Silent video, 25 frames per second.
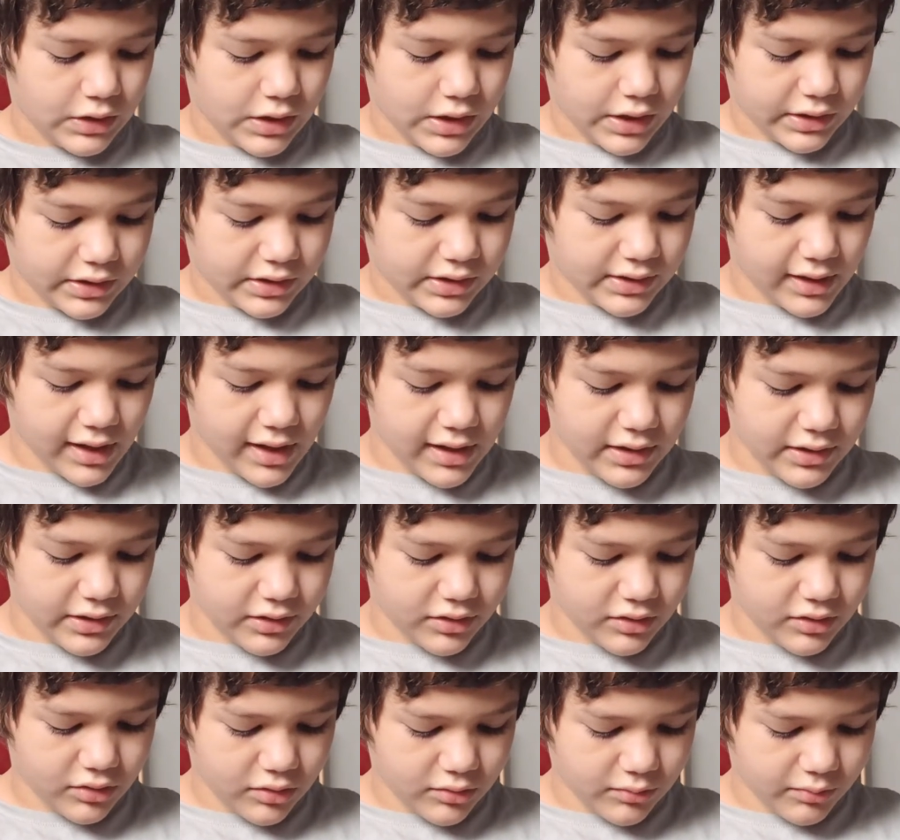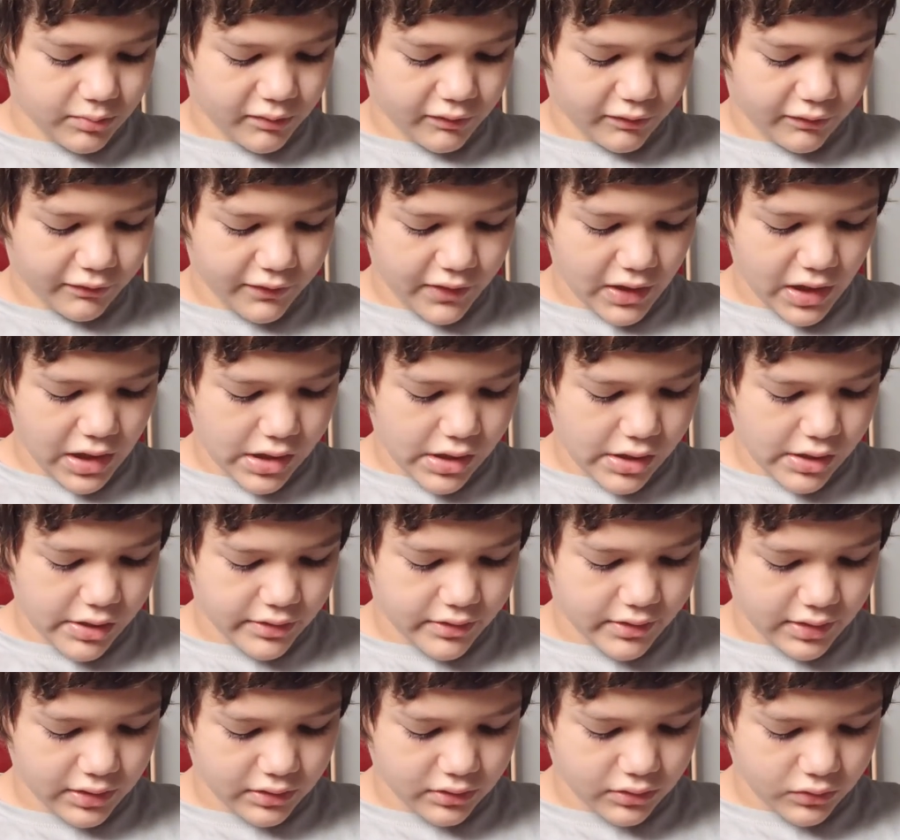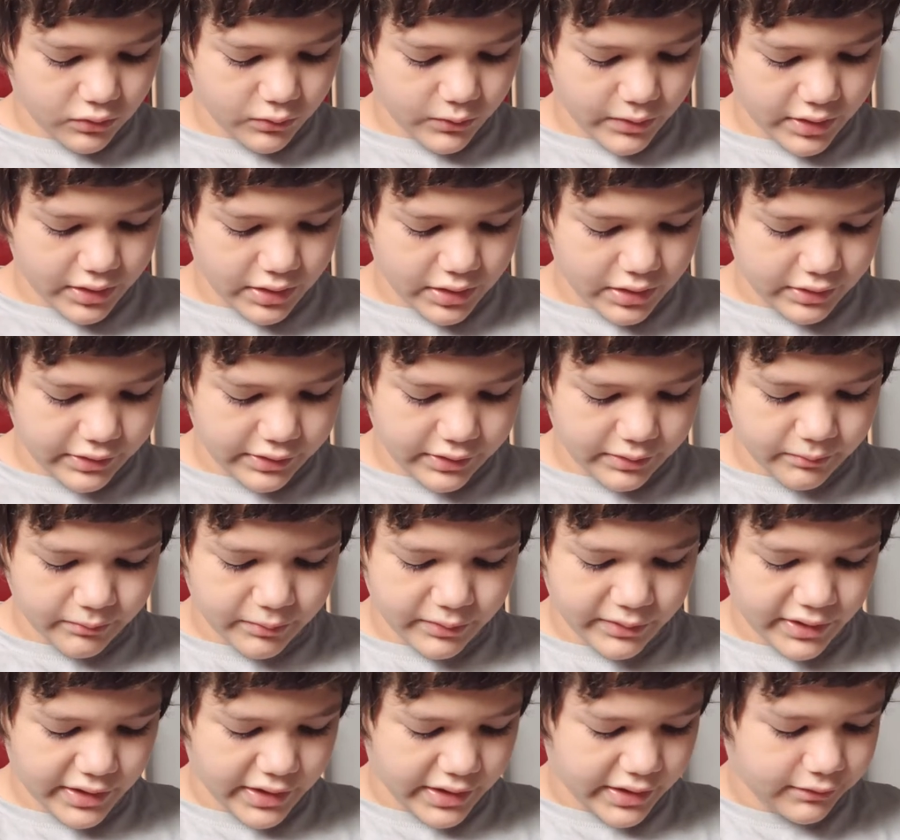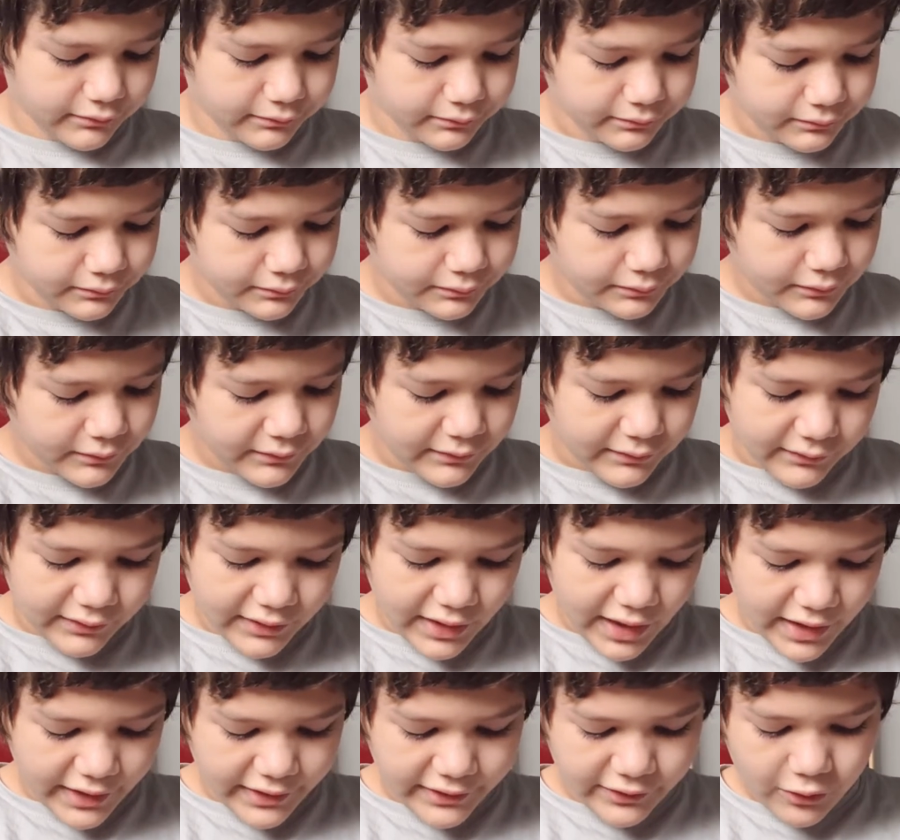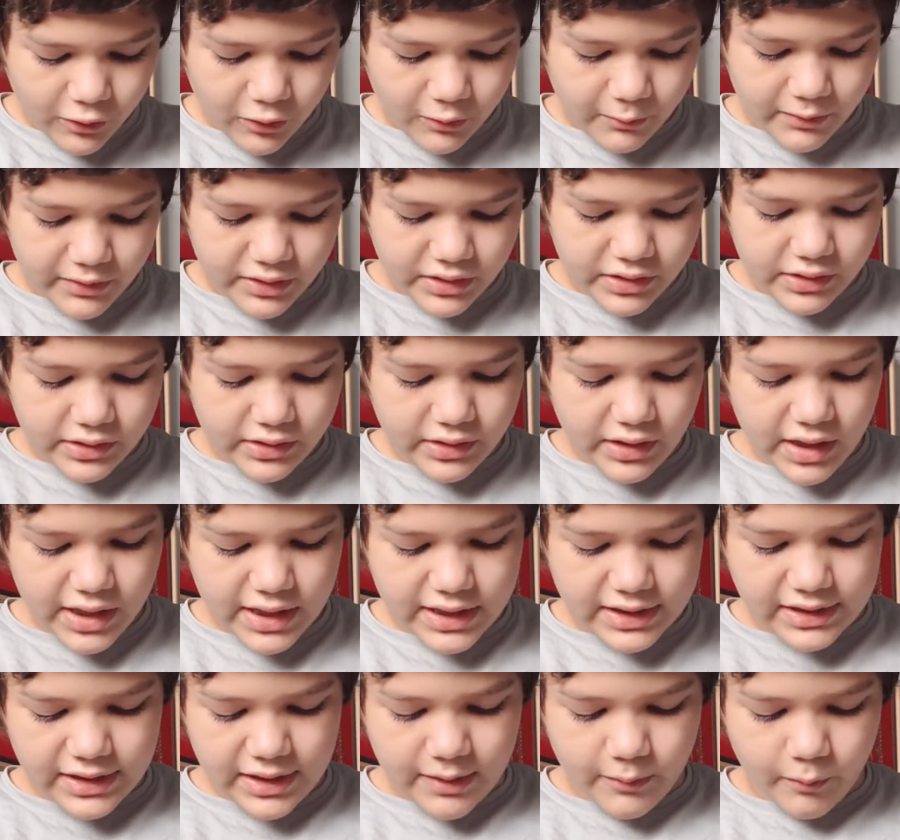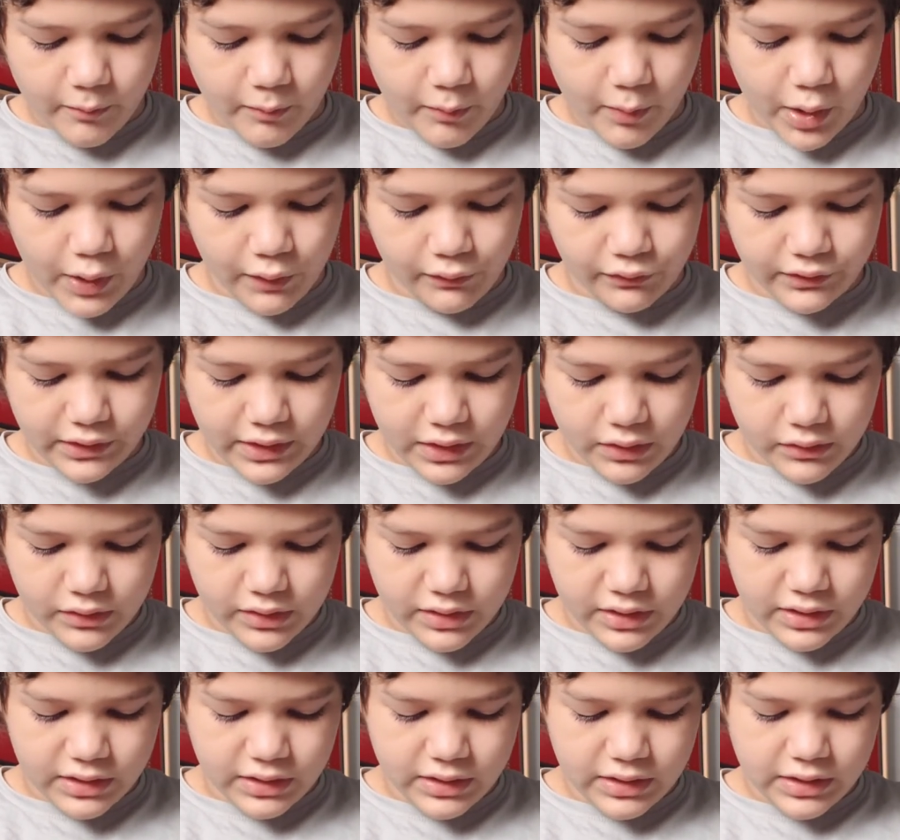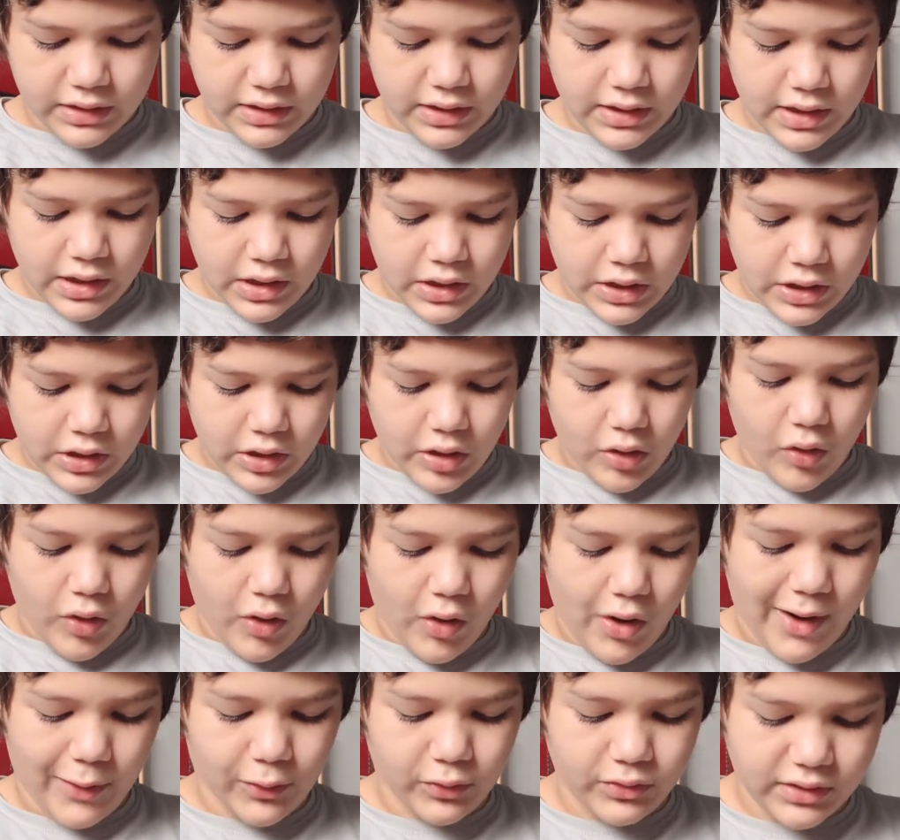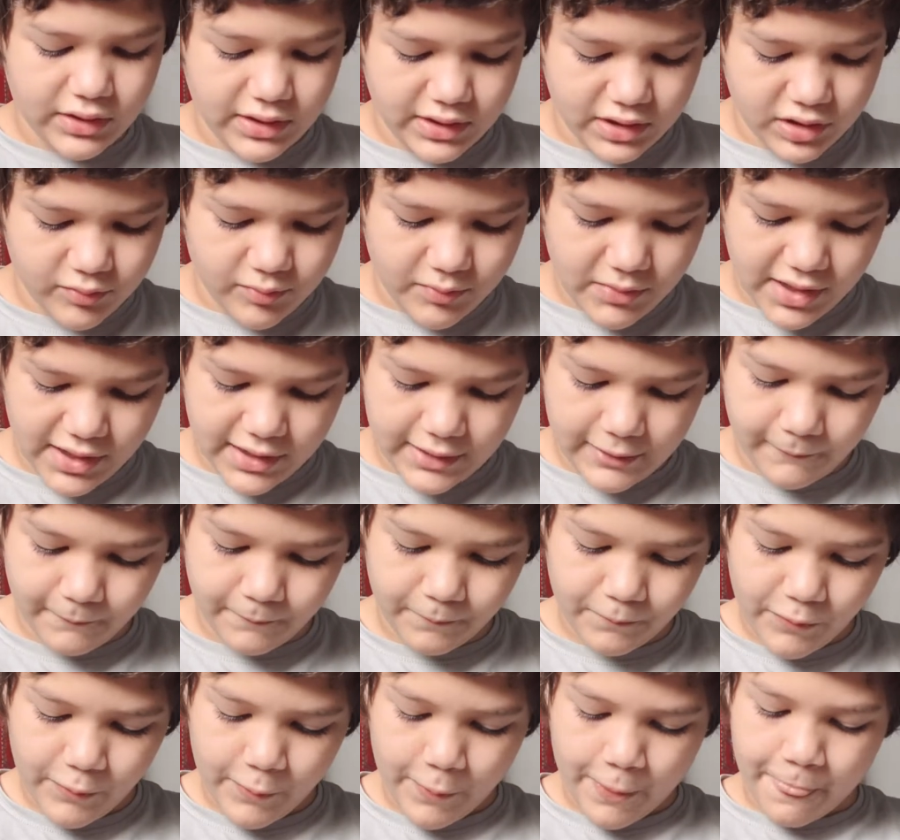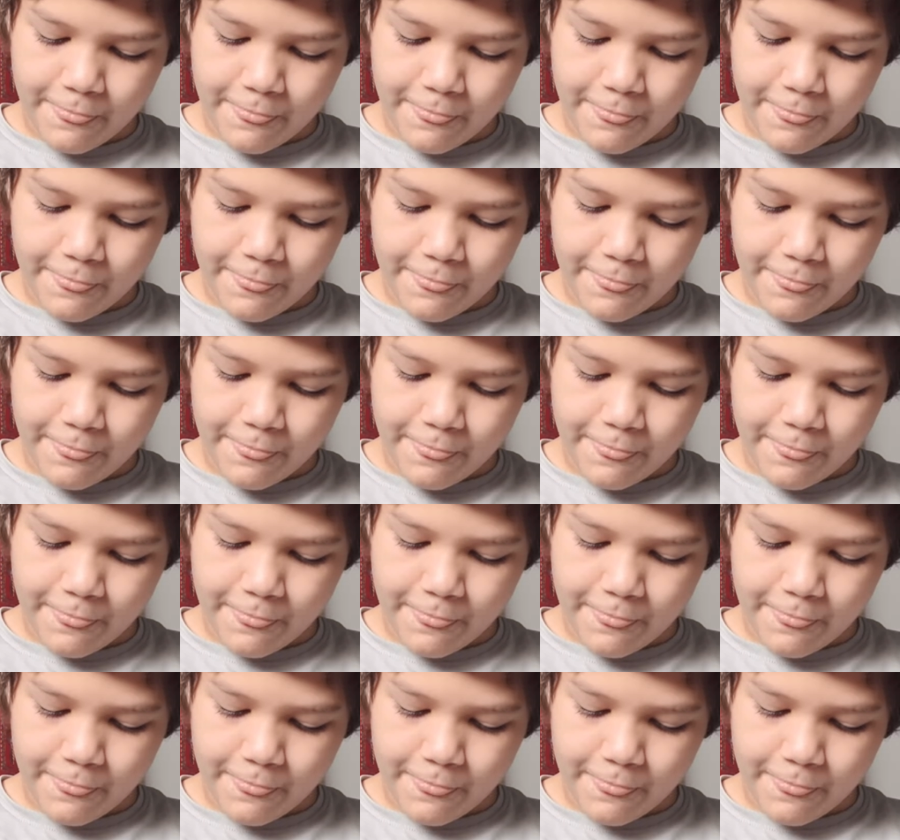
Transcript: A silence befell that twinkling flame. Lion opened his eyes and puffed out his mane.